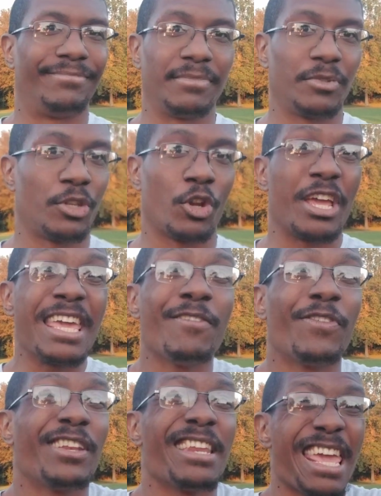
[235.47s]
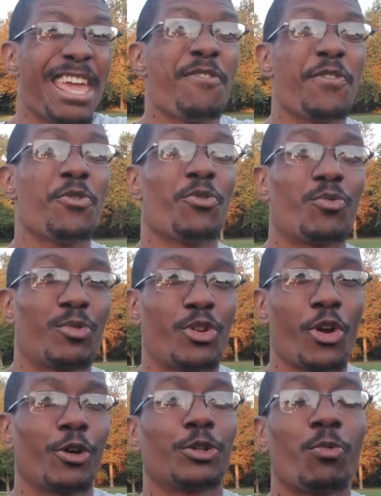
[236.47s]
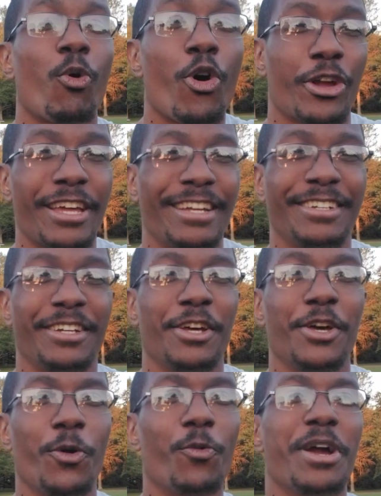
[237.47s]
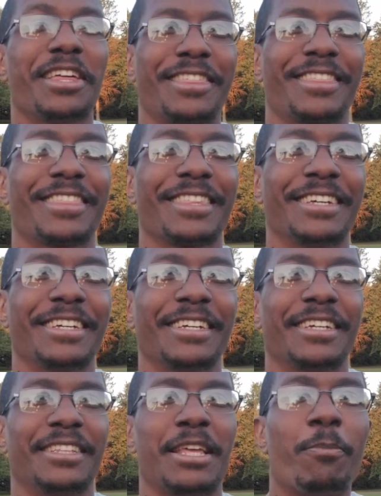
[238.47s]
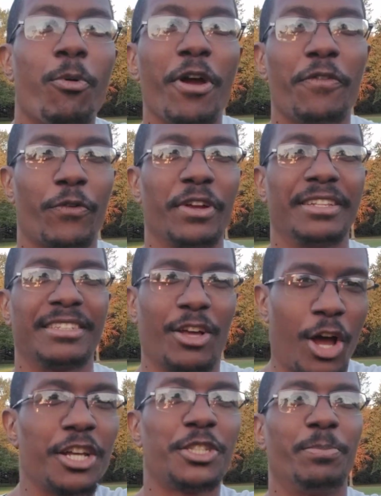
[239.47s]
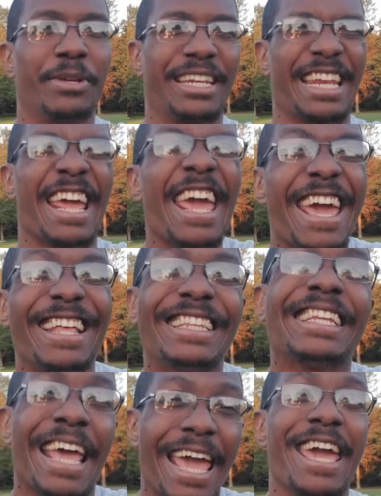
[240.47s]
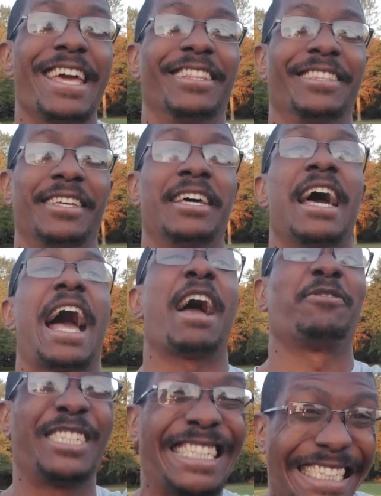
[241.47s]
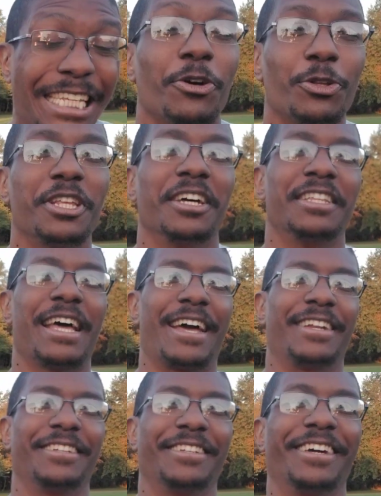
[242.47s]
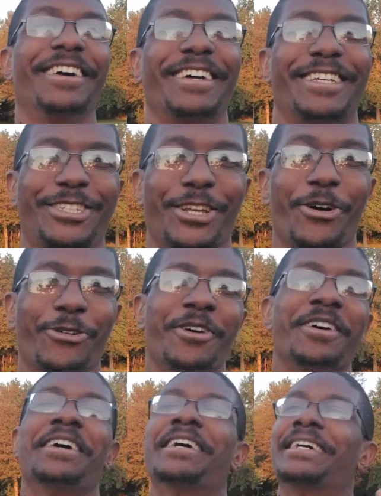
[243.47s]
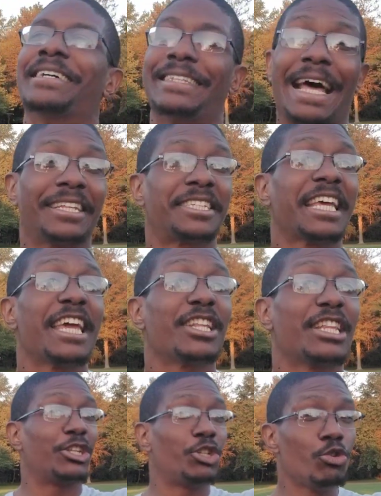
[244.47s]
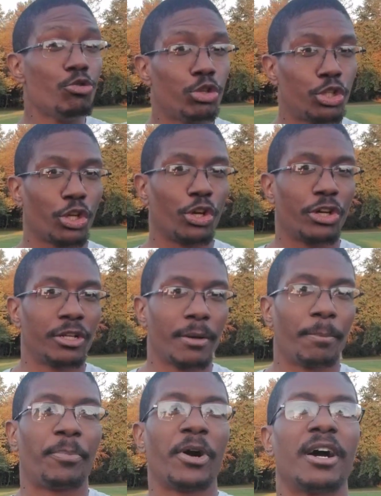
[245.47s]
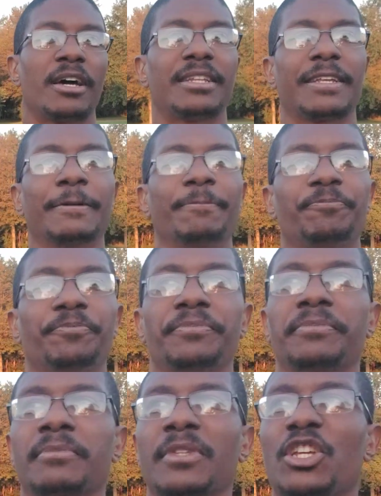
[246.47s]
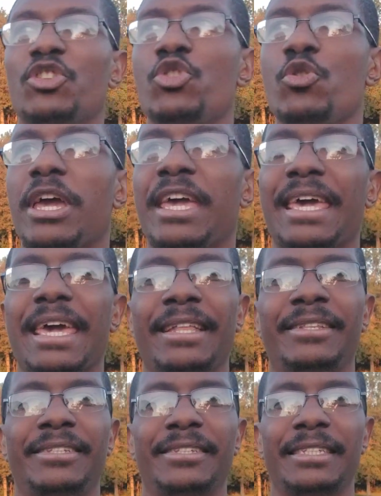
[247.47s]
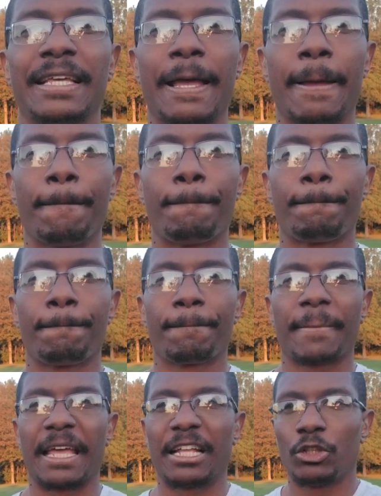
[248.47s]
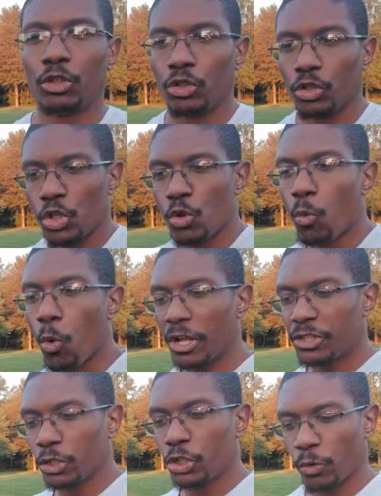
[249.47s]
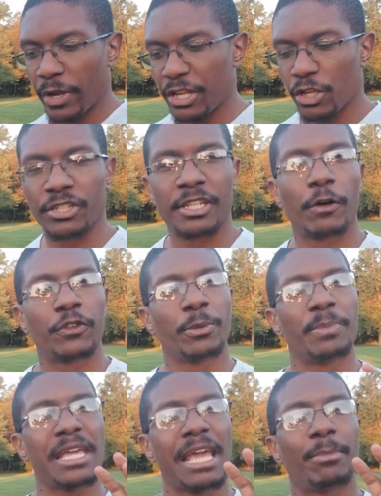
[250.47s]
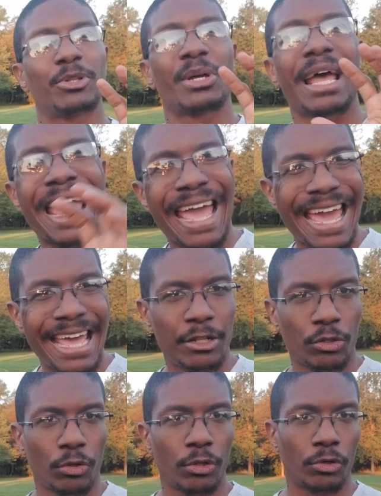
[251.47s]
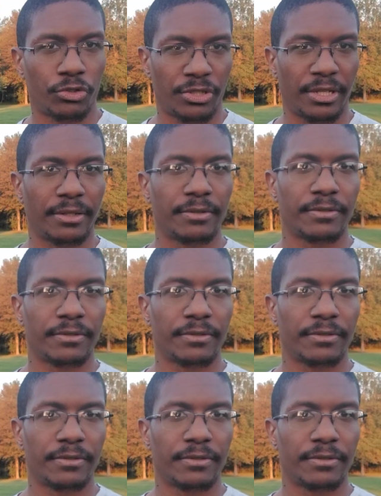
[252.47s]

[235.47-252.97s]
Even girls walking with their boyfriend, husband, hand in hand. I've still done that. So, not saying you should, but it's you want to train yourself to be able to handle those things.